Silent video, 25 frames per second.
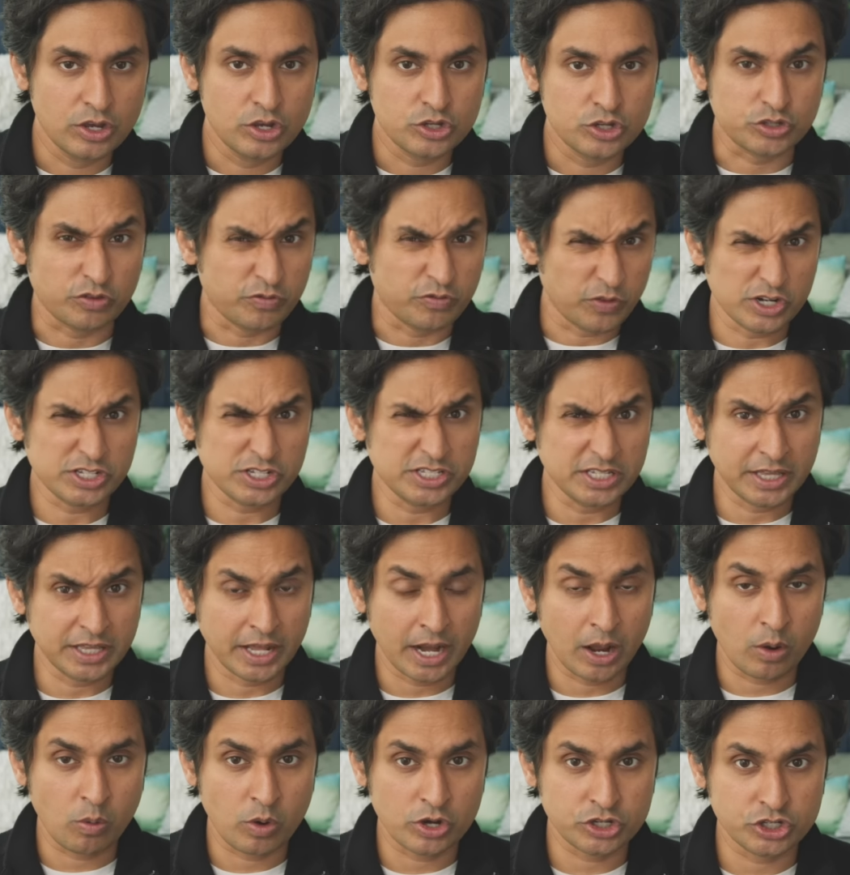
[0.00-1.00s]
So the first thing that
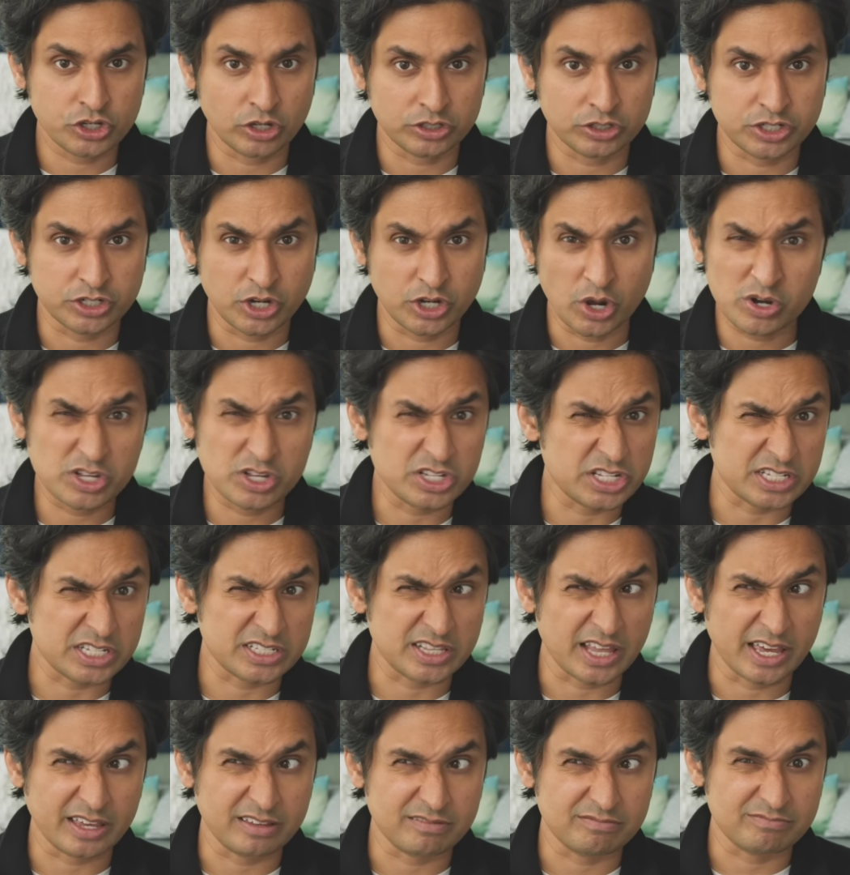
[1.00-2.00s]
I want y'all to notice is
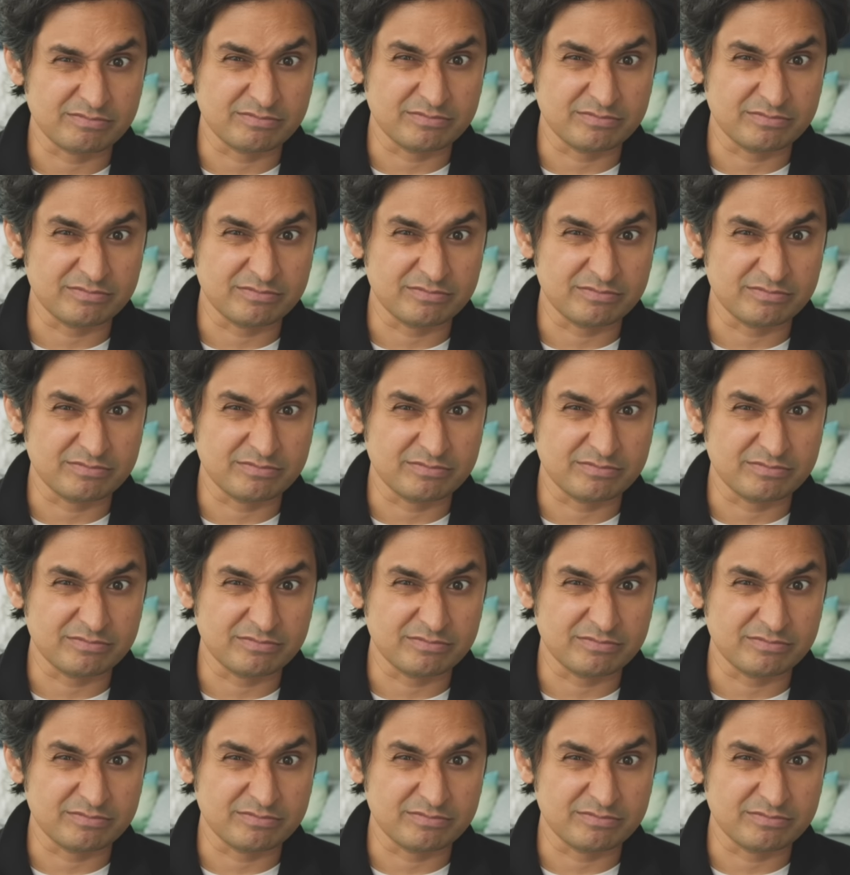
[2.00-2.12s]
like,